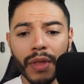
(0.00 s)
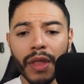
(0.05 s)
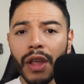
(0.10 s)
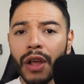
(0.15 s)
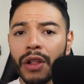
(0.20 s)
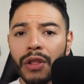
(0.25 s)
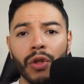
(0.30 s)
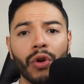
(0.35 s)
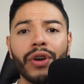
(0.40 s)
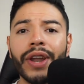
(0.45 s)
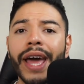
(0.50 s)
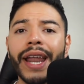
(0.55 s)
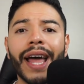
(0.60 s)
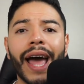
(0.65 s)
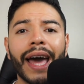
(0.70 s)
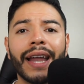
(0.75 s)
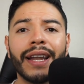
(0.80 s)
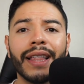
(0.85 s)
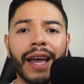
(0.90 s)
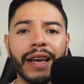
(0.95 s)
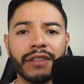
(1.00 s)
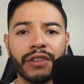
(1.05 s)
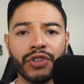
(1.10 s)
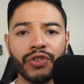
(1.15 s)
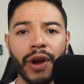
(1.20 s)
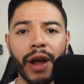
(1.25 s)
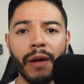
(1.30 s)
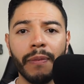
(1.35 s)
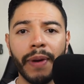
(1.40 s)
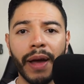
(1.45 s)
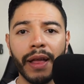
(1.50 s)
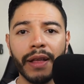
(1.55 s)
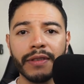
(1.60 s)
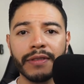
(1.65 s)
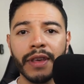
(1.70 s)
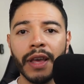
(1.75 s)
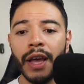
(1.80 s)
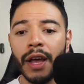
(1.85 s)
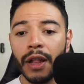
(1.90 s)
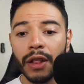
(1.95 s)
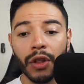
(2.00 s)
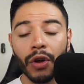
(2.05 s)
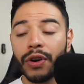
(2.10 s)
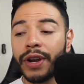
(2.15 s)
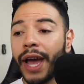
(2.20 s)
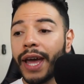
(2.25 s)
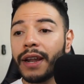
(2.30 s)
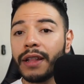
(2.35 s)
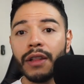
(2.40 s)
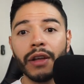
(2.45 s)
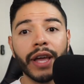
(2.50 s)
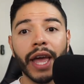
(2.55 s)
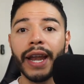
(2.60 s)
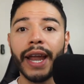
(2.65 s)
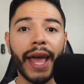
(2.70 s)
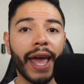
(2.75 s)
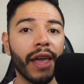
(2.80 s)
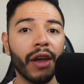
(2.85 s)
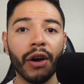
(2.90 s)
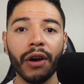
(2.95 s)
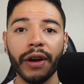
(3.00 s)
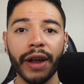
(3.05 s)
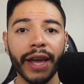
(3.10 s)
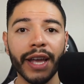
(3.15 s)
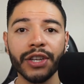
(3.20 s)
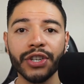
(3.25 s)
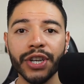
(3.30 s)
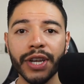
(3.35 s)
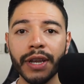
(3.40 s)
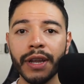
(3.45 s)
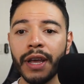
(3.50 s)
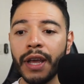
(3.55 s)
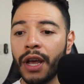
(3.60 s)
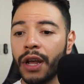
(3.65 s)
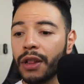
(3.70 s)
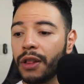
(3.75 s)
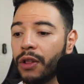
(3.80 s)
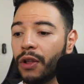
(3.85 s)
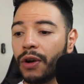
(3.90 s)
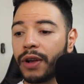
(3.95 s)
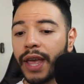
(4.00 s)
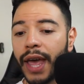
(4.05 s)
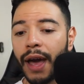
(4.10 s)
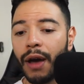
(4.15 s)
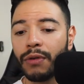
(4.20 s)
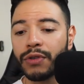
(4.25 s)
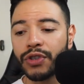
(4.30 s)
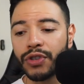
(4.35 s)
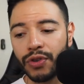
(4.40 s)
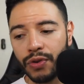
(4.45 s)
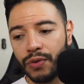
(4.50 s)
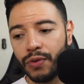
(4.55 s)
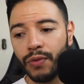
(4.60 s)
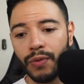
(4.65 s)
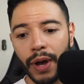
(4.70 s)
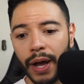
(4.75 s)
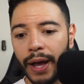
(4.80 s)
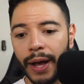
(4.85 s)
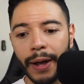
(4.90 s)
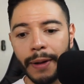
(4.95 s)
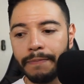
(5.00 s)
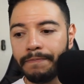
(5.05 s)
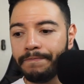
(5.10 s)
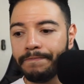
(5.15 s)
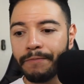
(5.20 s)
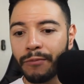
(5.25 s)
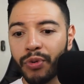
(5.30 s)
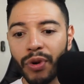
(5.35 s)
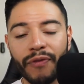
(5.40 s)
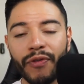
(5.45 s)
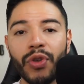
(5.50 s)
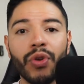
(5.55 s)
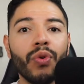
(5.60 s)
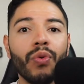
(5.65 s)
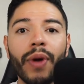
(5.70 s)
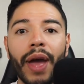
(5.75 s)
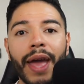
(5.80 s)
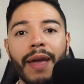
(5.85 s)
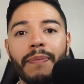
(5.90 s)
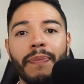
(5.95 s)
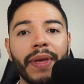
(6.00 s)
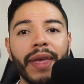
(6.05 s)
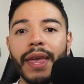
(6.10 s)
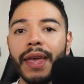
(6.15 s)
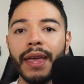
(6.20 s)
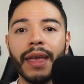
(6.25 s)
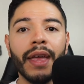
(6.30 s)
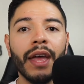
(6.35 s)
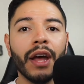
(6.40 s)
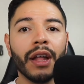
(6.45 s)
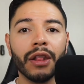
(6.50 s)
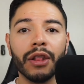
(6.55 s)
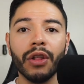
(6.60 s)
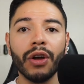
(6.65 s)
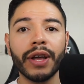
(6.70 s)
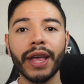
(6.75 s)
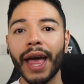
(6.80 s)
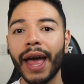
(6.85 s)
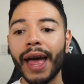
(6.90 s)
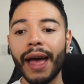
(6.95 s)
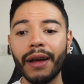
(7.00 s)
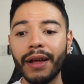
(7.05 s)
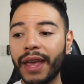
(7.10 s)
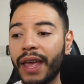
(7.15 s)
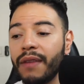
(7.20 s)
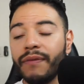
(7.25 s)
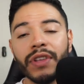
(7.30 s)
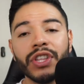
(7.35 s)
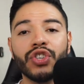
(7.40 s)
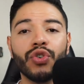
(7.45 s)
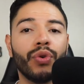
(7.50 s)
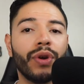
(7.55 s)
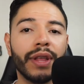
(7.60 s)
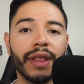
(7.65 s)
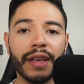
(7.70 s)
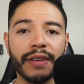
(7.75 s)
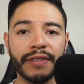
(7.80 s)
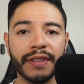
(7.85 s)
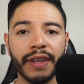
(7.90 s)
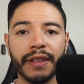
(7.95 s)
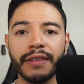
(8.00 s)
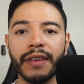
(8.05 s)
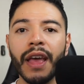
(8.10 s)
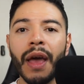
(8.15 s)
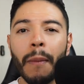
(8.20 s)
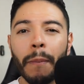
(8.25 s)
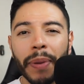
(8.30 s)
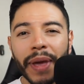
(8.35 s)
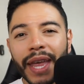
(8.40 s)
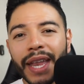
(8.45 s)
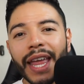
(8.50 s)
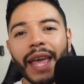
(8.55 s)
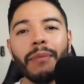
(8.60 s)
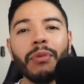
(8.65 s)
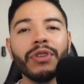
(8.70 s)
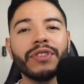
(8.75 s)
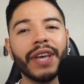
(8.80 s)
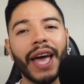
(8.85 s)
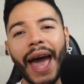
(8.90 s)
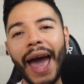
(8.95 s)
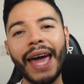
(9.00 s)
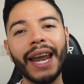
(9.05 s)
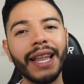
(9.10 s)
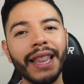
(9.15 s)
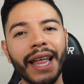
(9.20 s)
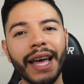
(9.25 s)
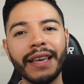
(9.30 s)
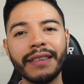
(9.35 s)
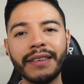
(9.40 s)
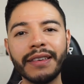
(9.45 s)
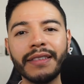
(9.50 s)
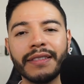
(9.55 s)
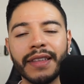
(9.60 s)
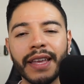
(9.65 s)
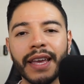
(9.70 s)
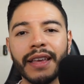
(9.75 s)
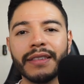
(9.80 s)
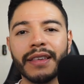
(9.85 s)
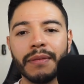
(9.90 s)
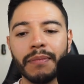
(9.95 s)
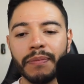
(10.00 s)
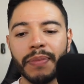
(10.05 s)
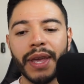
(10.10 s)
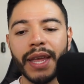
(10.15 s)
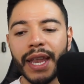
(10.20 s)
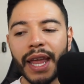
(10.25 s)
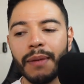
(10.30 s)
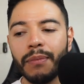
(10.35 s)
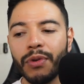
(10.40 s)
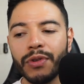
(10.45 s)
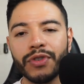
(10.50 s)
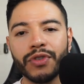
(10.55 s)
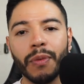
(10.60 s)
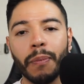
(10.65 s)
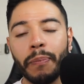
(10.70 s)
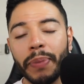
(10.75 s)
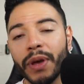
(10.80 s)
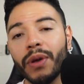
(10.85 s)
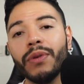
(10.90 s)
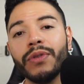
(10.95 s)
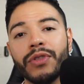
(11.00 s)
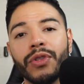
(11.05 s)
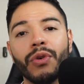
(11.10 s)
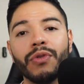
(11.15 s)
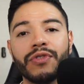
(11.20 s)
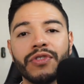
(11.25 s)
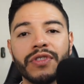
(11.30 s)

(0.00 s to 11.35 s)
Learn how to analyze a trial balance. Learn how to look at an A R aging. Look how to um, review A P. Look at inventory listings. Being able to analyze these things and being able to build those